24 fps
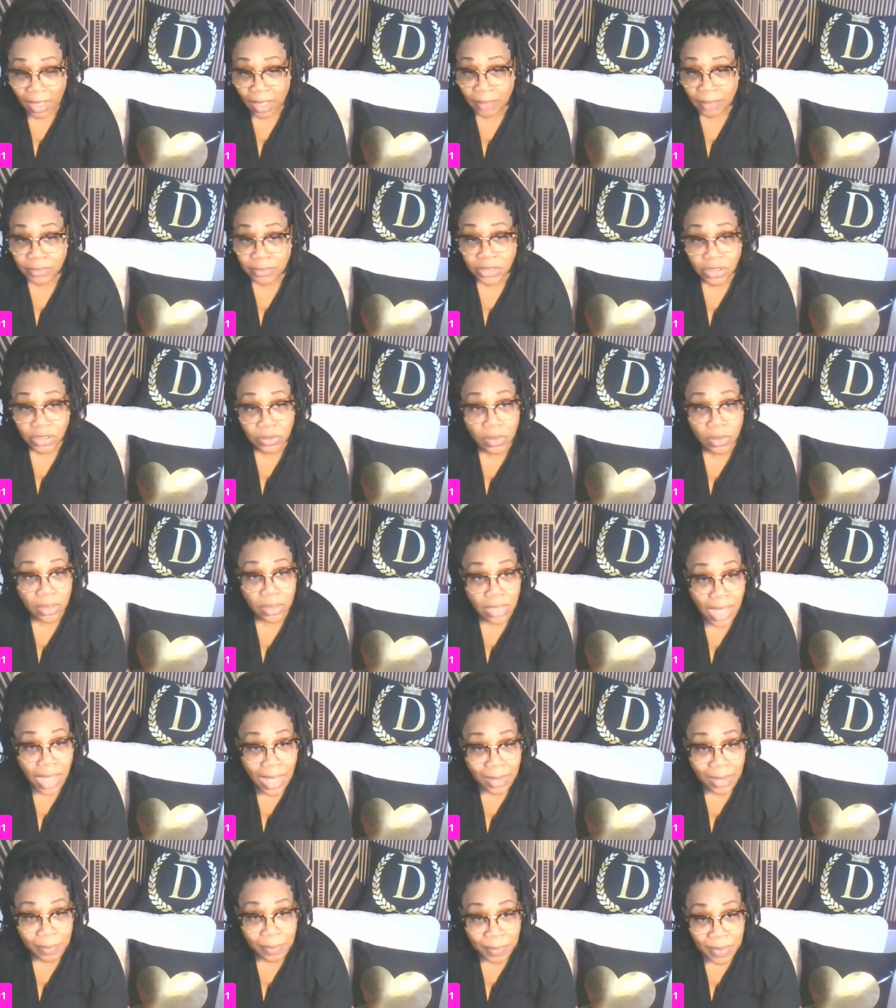I'm sure a
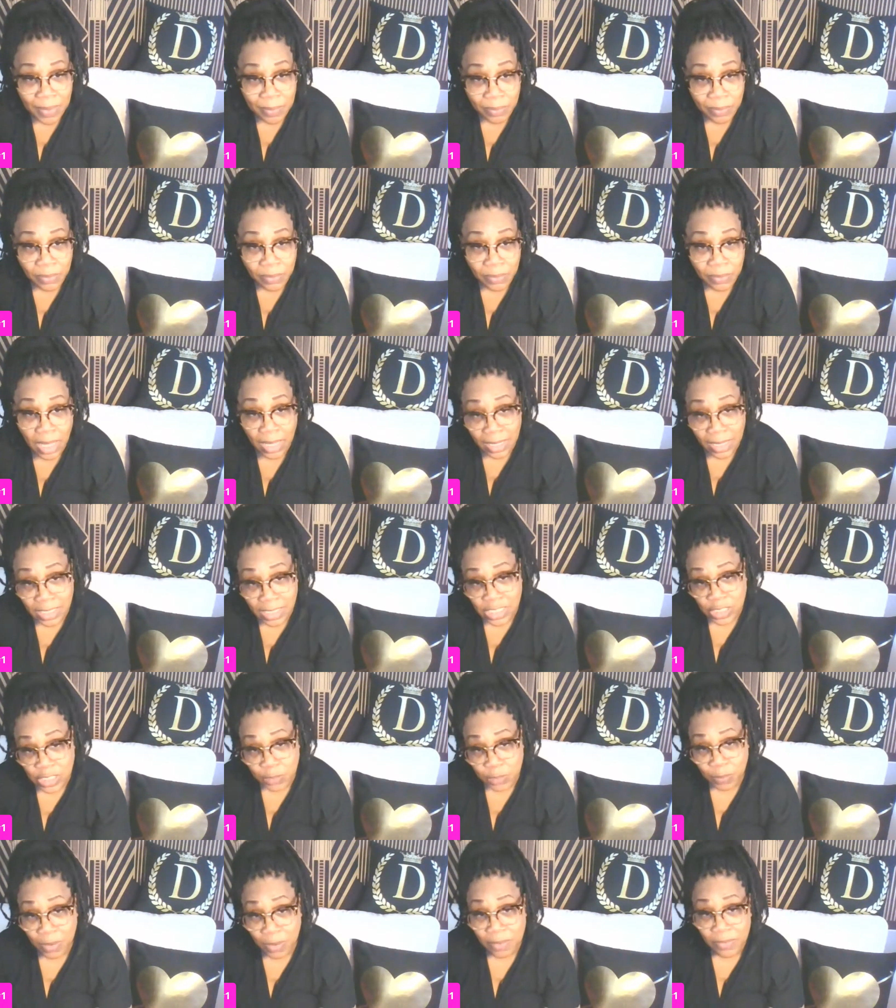lot of people that
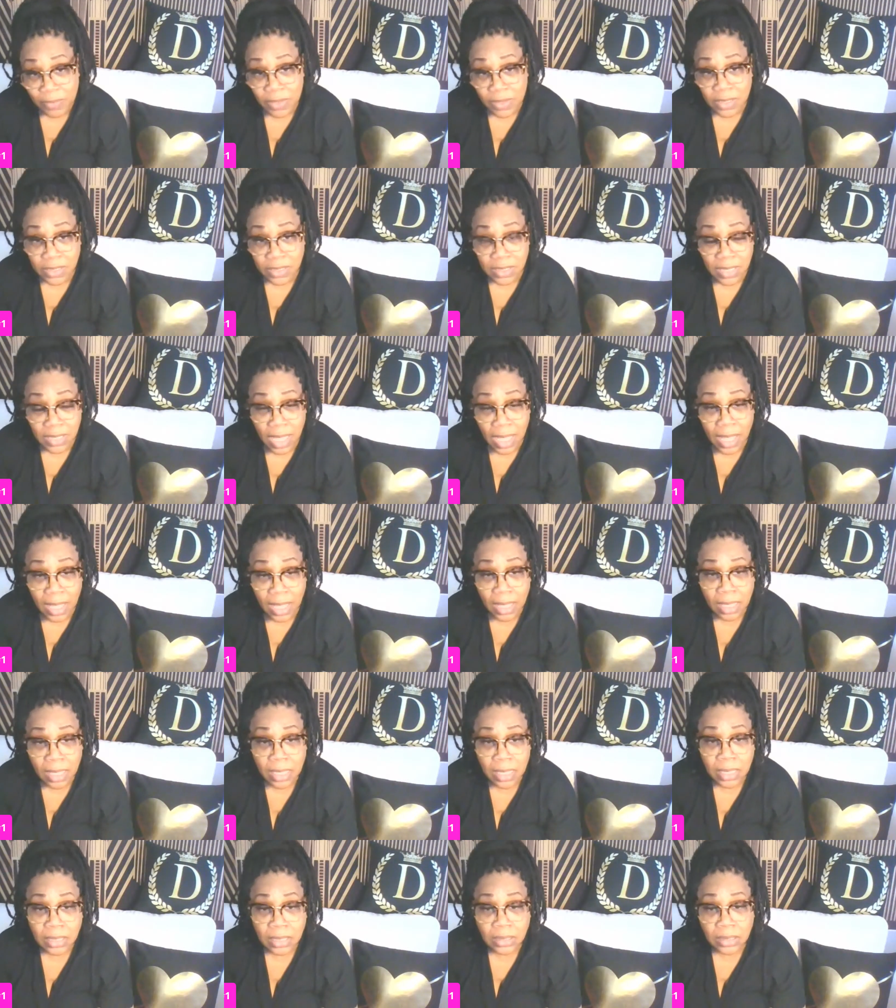experienced that,
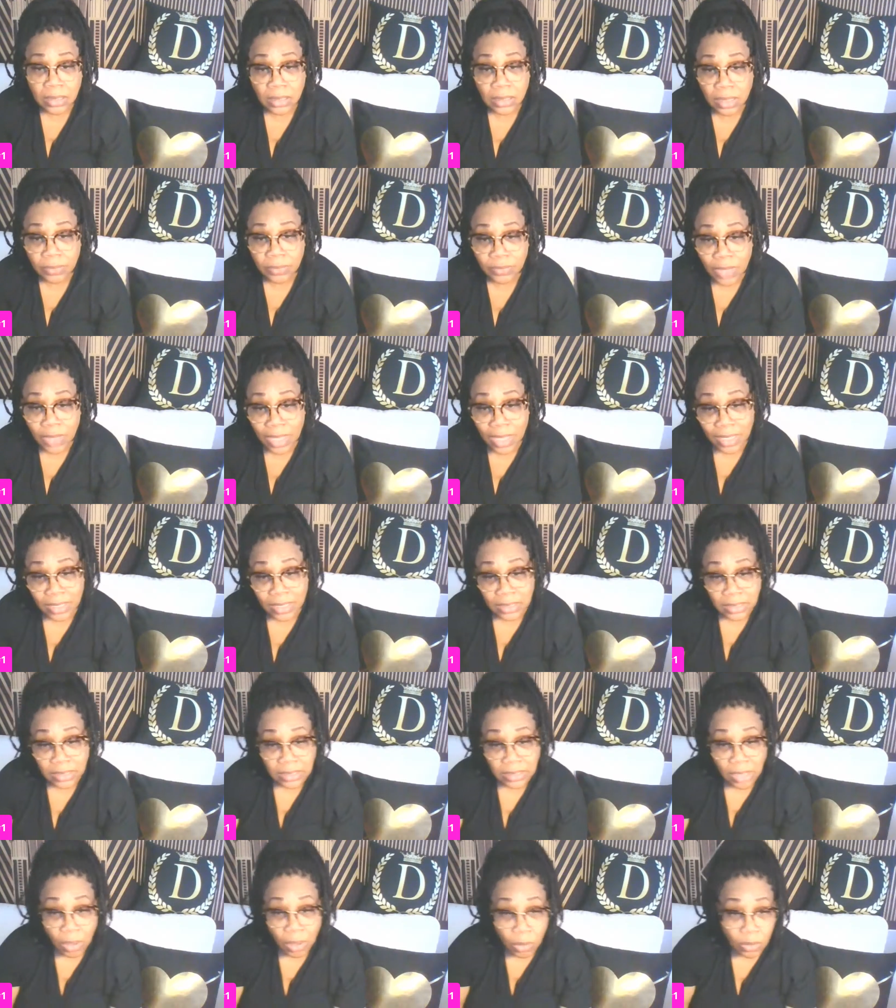if they could
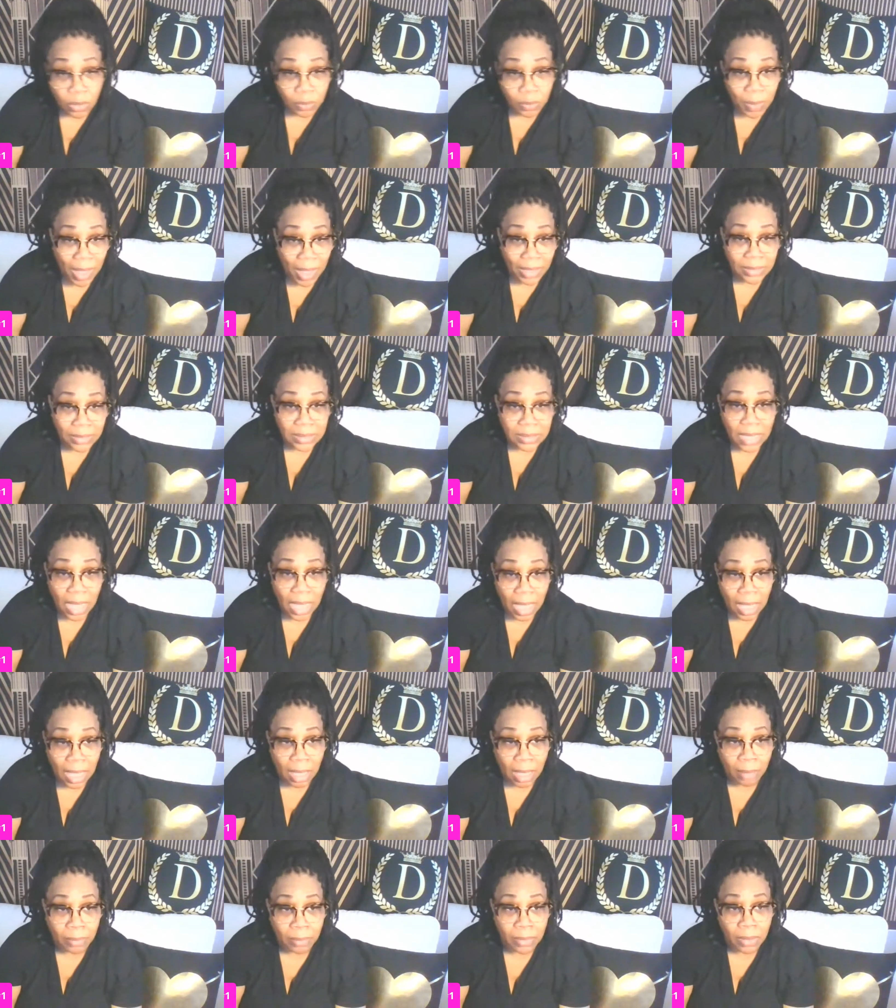turn back
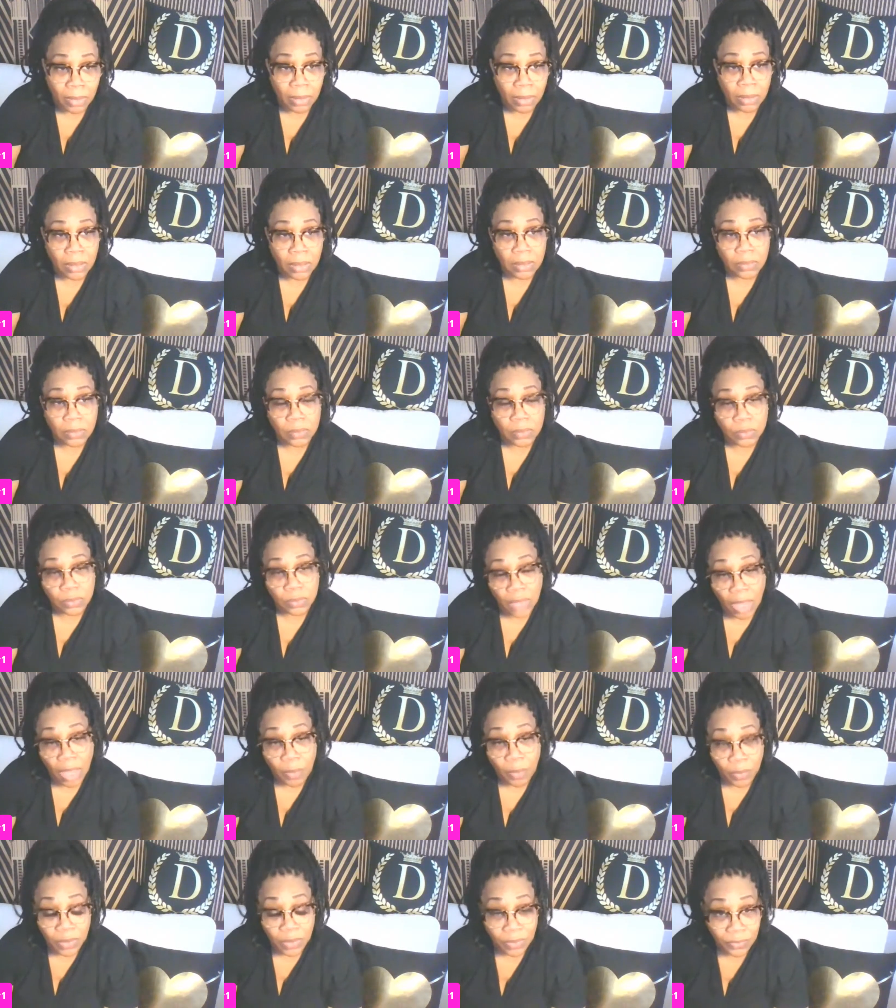time,
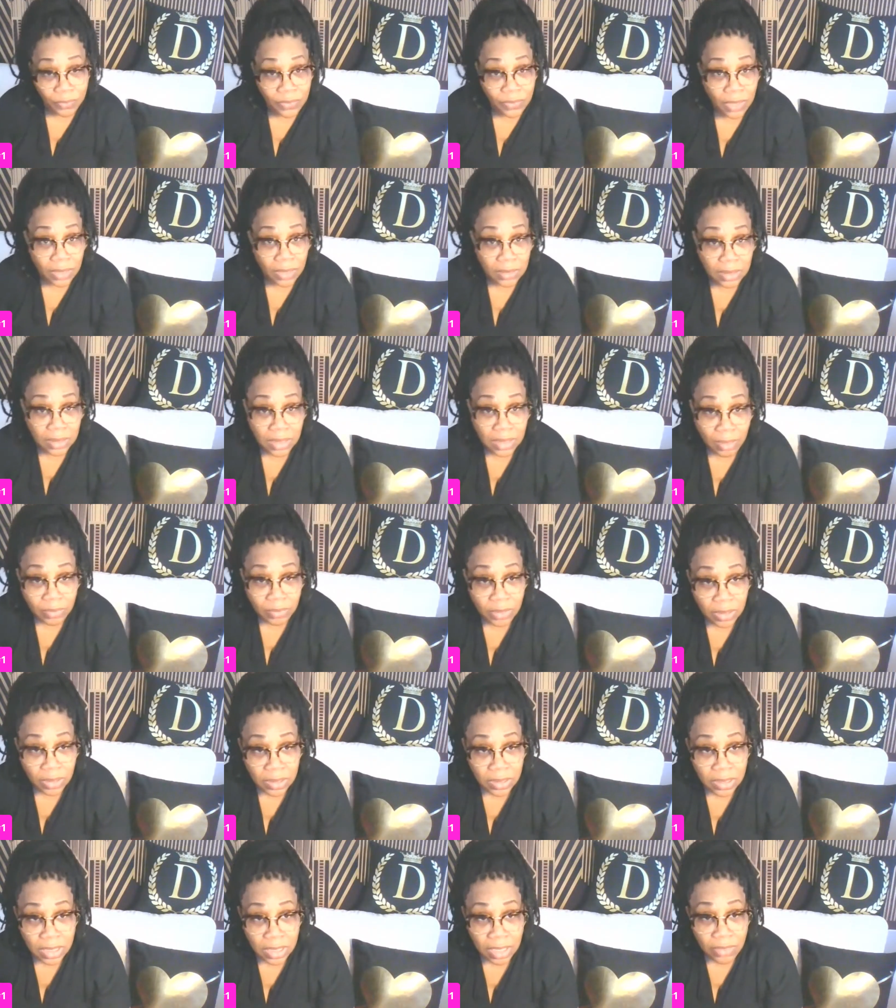they would have done
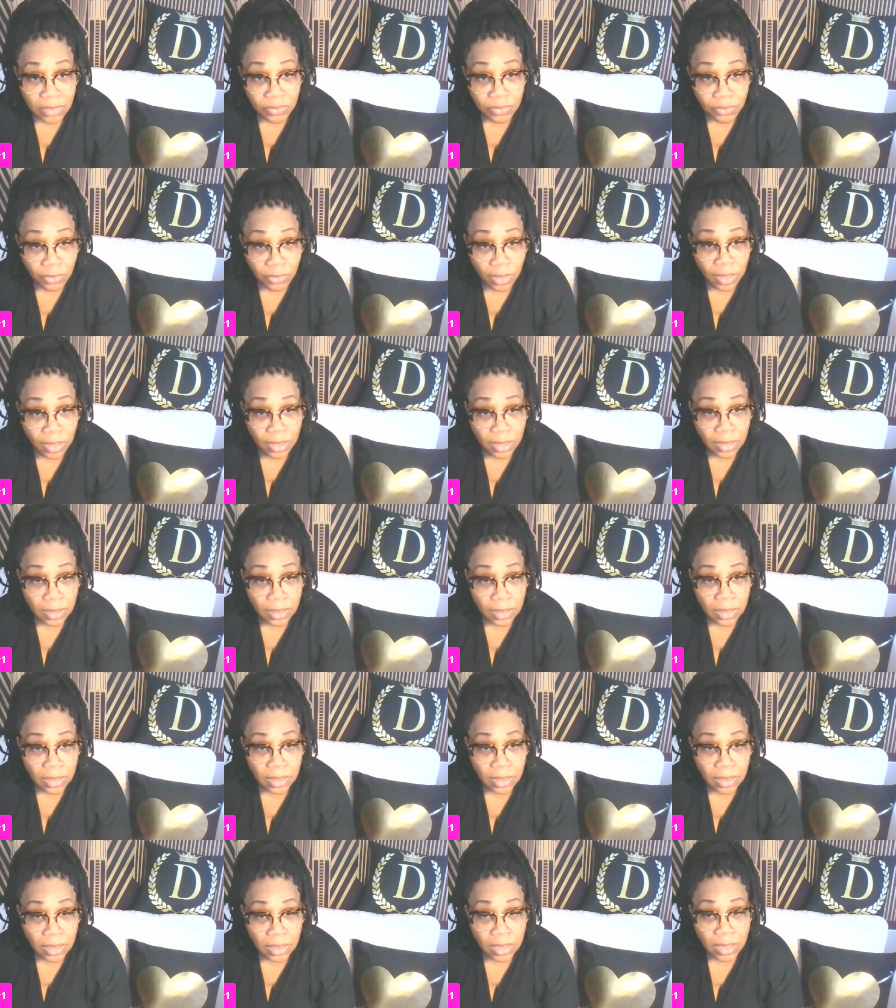something different.
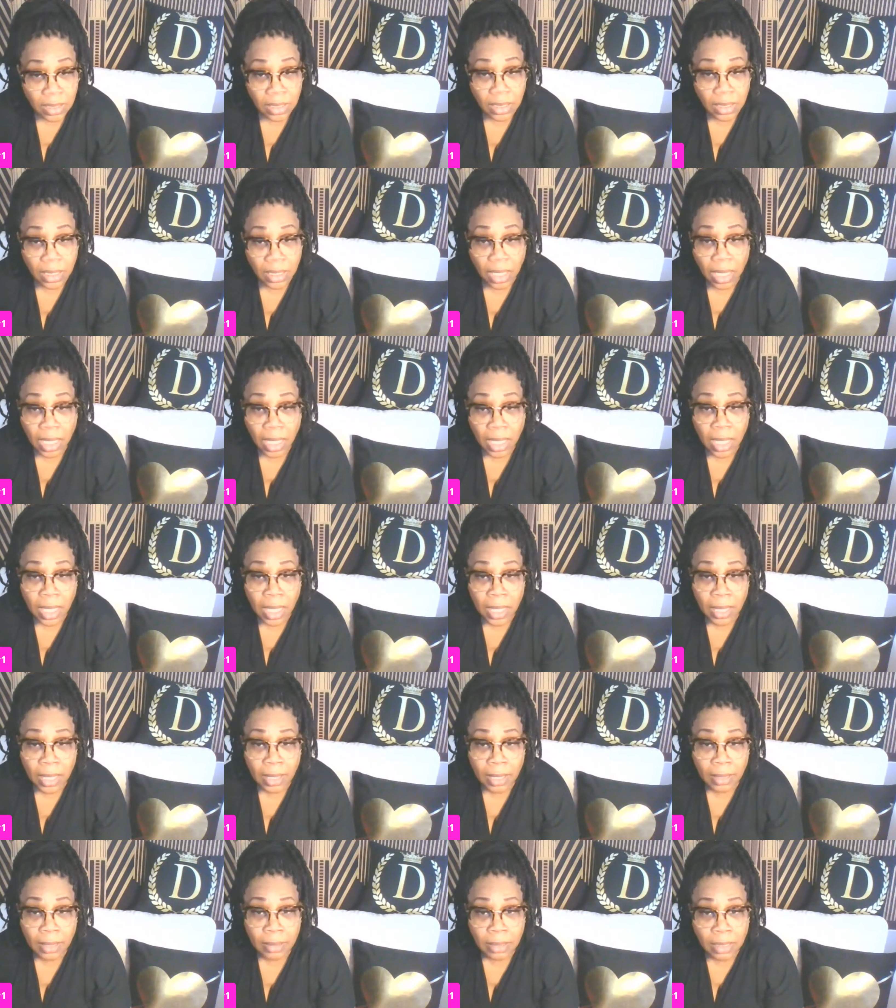
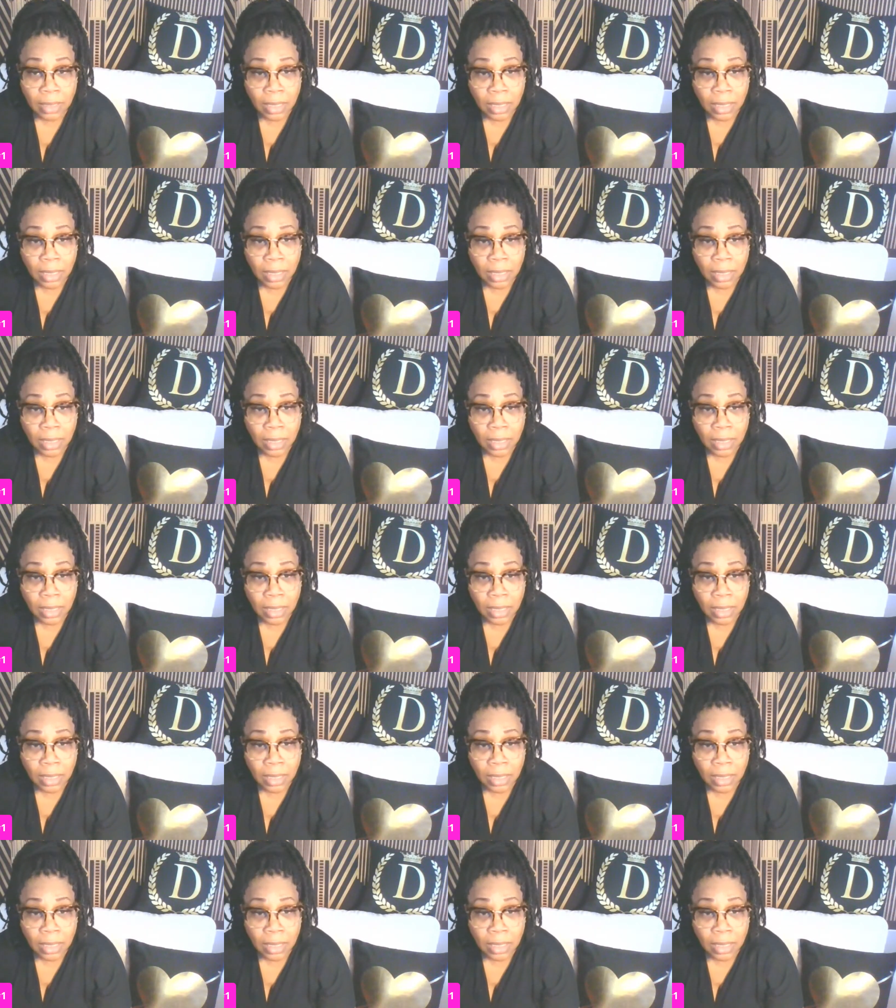And